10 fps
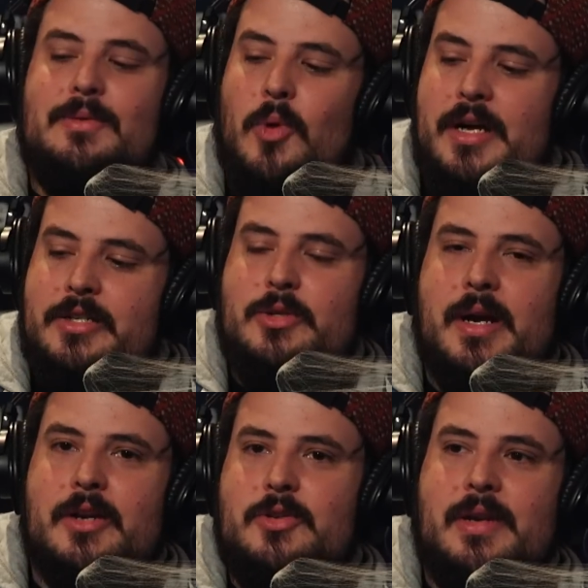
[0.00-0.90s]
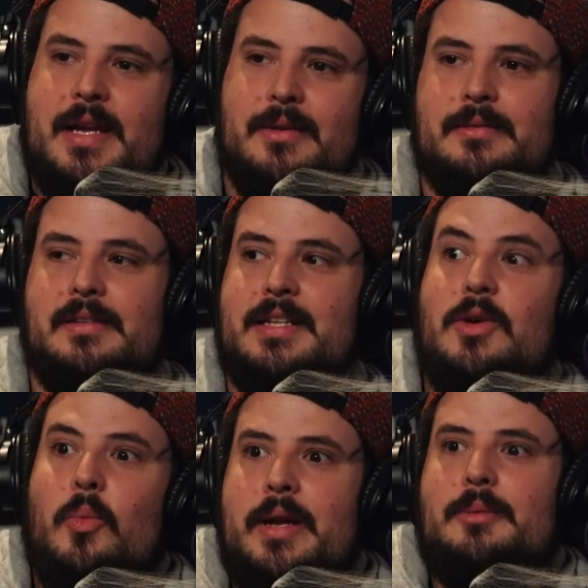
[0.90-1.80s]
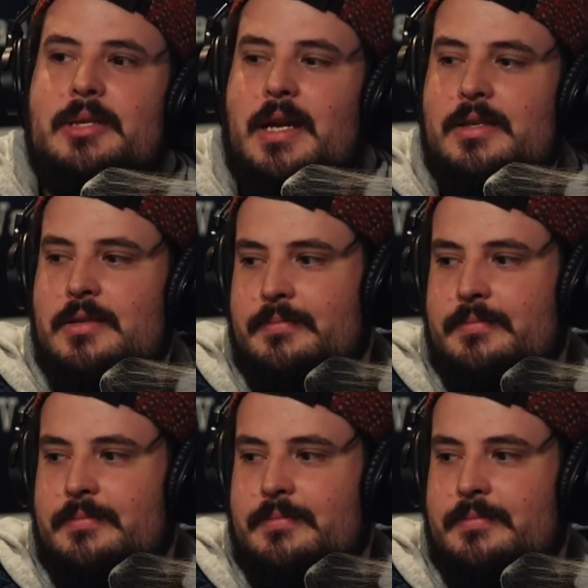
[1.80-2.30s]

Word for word: "Watch Trick or Treat." It's a wiener redemption.